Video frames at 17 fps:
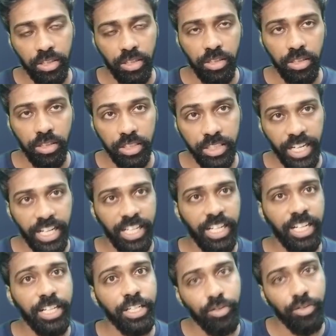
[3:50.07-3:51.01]

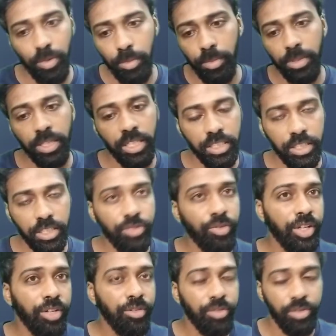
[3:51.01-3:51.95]
edition will be released in
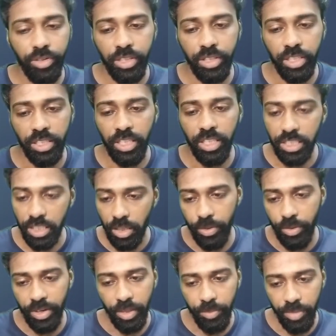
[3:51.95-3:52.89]
2023. That's how it
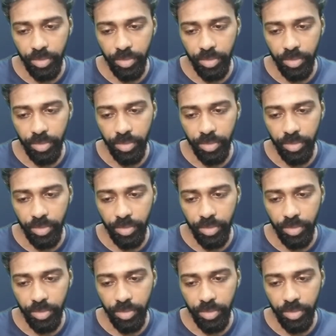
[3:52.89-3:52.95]
happens.